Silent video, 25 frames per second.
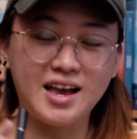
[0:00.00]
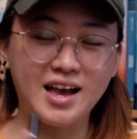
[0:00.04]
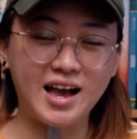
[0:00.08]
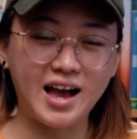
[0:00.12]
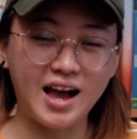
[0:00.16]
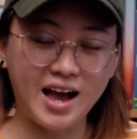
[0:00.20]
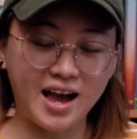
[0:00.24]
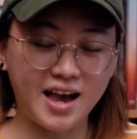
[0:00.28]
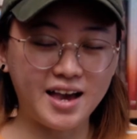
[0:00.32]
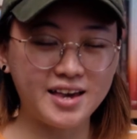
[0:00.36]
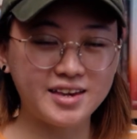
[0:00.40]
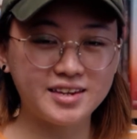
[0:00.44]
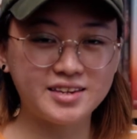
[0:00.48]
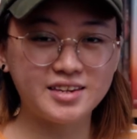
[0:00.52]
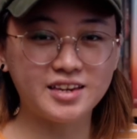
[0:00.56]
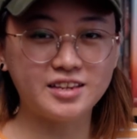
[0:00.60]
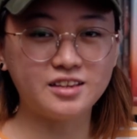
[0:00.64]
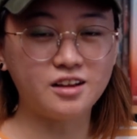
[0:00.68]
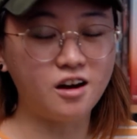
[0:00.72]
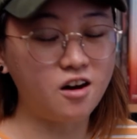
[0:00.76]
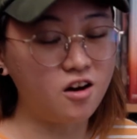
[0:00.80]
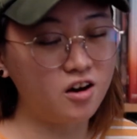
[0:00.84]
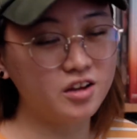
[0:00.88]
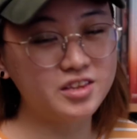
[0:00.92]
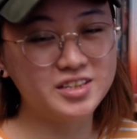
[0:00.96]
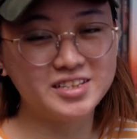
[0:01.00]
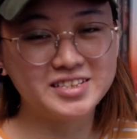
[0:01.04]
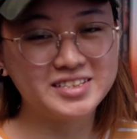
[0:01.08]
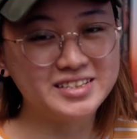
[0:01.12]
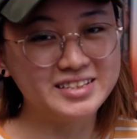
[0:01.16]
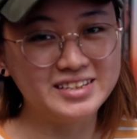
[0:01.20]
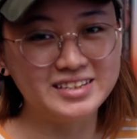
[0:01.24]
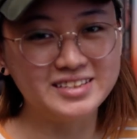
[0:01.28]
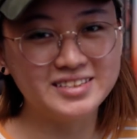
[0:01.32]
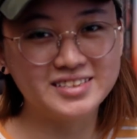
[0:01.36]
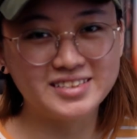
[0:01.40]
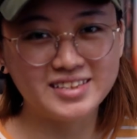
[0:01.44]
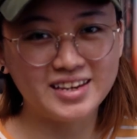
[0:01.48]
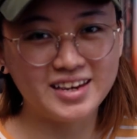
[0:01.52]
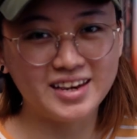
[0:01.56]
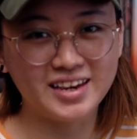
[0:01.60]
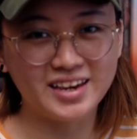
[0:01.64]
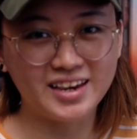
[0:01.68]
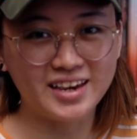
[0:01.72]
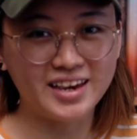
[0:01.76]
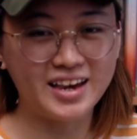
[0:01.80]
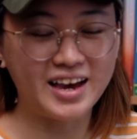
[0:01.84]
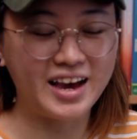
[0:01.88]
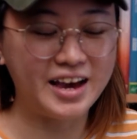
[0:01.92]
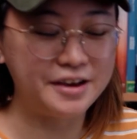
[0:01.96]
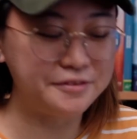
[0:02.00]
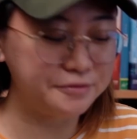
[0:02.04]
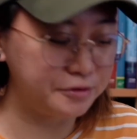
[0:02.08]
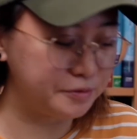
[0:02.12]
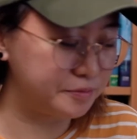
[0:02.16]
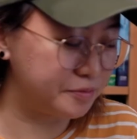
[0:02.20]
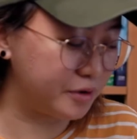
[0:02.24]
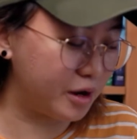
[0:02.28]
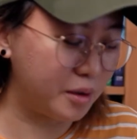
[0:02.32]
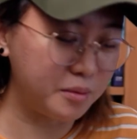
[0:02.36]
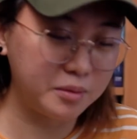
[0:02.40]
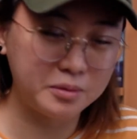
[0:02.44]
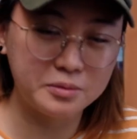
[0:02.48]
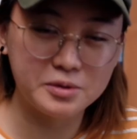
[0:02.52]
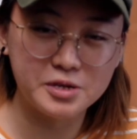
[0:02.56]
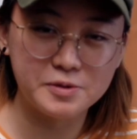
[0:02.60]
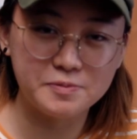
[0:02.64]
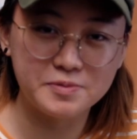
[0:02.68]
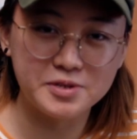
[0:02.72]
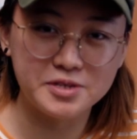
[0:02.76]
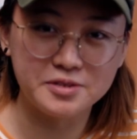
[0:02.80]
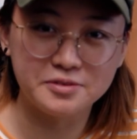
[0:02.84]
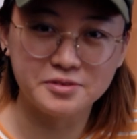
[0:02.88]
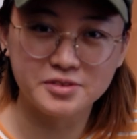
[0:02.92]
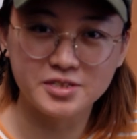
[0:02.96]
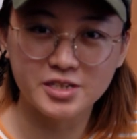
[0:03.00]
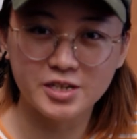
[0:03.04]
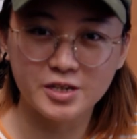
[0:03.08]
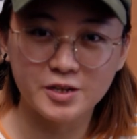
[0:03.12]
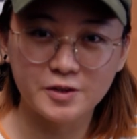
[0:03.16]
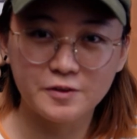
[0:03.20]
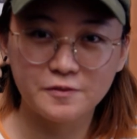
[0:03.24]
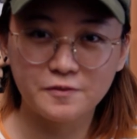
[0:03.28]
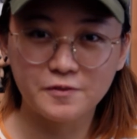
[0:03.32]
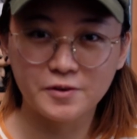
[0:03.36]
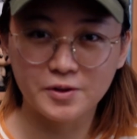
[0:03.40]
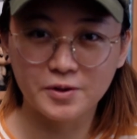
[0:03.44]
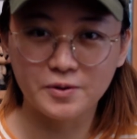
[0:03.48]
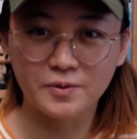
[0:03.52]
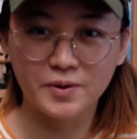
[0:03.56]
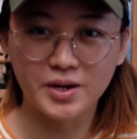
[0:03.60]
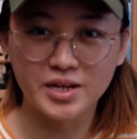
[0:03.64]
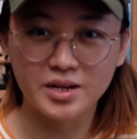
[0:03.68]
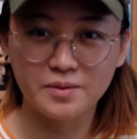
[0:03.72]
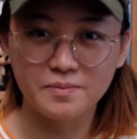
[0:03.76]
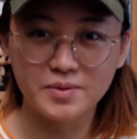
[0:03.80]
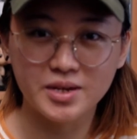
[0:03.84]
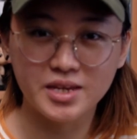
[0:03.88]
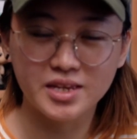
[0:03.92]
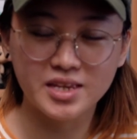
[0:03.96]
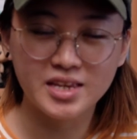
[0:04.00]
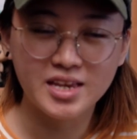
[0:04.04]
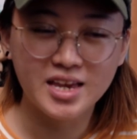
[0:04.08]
I can honestly say I would probably be using for quite a bit.